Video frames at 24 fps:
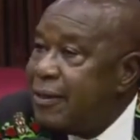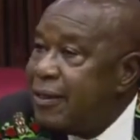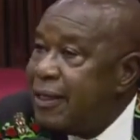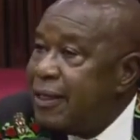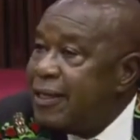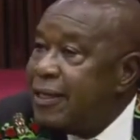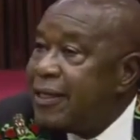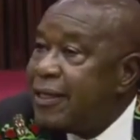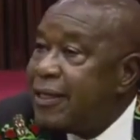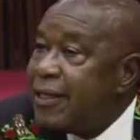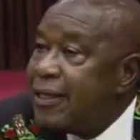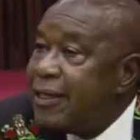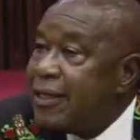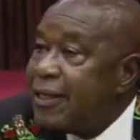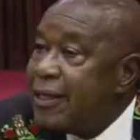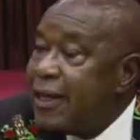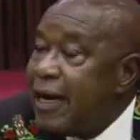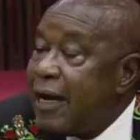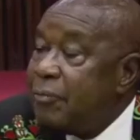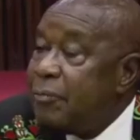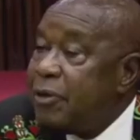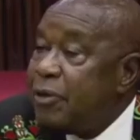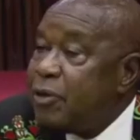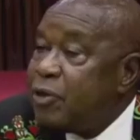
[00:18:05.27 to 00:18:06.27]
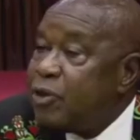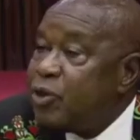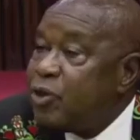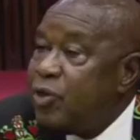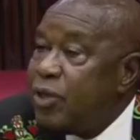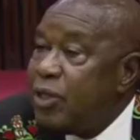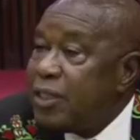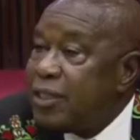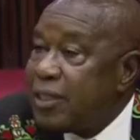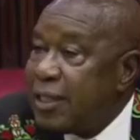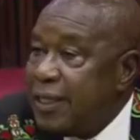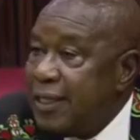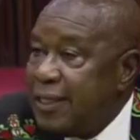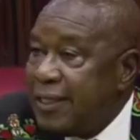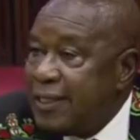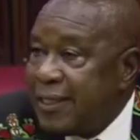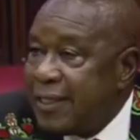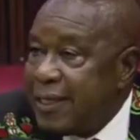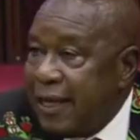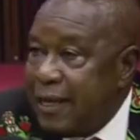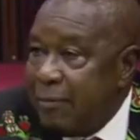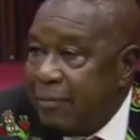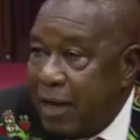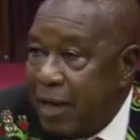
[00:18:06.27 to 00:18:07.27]
Anything can happen to you at any
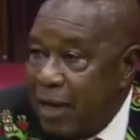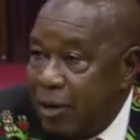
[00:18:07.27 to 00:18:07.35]
time.